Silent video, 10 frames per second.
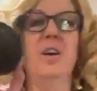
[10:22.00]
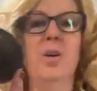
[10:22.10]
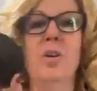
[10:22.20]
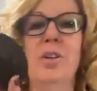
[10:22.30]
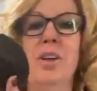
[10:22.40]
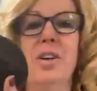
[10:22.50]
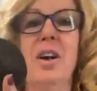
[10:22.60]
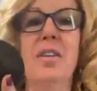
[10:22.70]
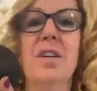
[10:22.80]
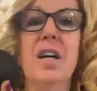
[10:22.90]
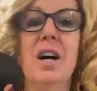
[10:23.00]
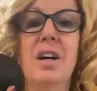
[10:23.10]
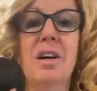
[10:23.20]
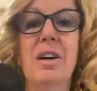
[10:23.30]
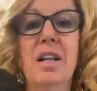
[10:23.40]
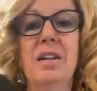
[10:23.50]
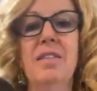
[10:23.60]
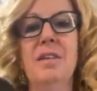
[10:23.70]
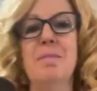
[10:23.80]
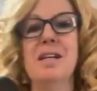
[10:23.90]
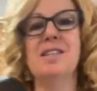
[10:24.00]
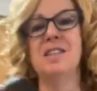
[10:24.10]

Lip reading: a whole nother avocado. I love it in my